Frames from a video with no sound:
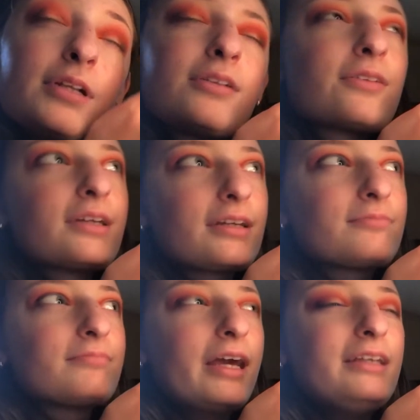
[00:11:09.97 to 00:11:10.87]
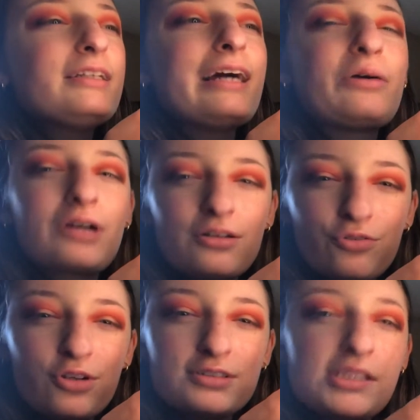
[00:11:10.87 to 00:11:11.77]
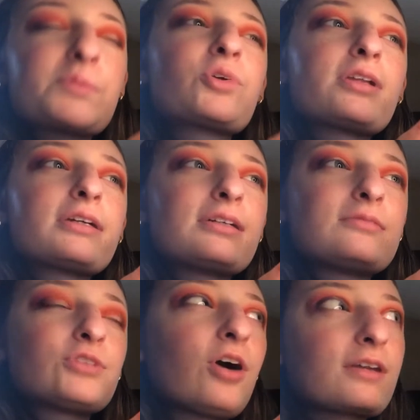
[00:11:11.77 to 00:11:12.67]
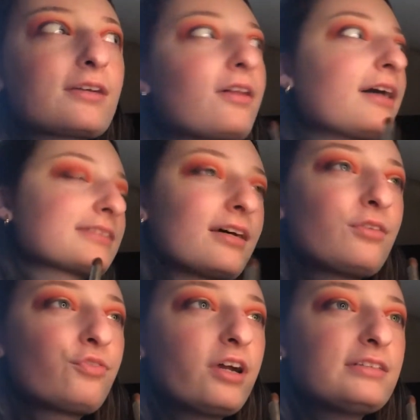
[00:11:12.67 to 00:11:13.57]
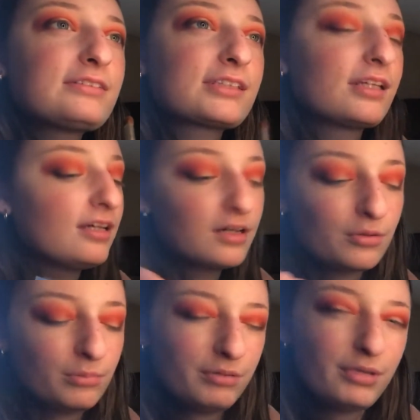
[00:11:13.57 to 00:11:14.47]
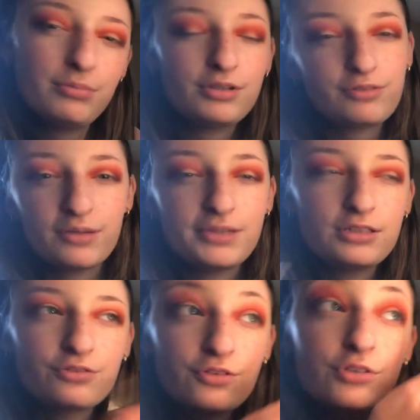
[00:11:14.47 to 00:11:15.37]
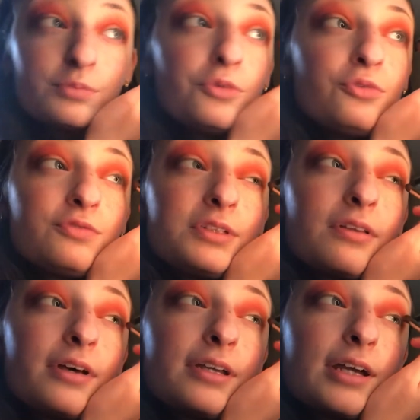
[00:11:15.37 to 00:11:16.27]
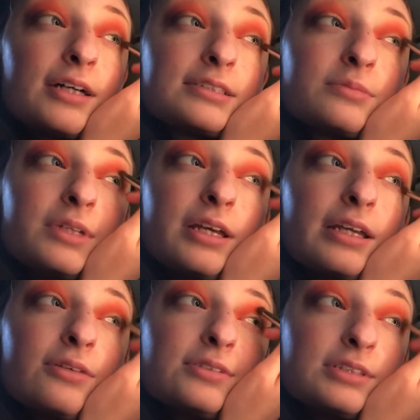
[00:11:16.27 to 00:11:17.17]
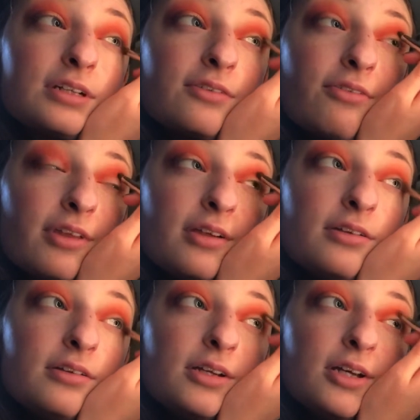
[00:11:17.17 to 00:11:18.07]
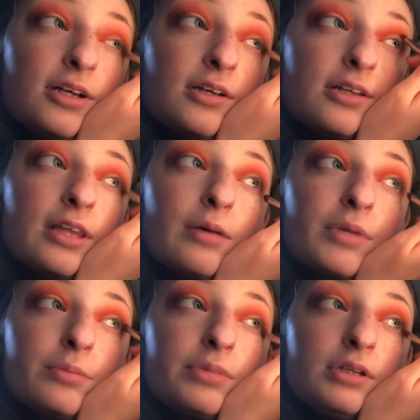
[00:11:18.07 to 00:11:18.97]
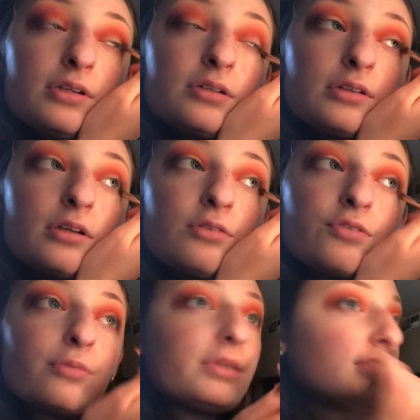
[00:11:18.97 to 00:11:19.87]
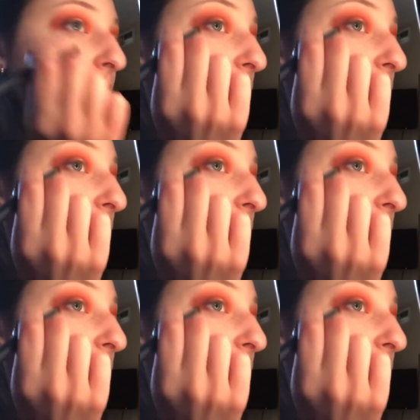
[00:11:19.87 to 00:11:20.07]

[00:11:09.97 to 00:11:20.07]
I don't know, like hanging out kind of friends. It's more like a talking class kind of friends. But maybe if I made the first move to like ask them to hang out and stuff, then that might be good for me.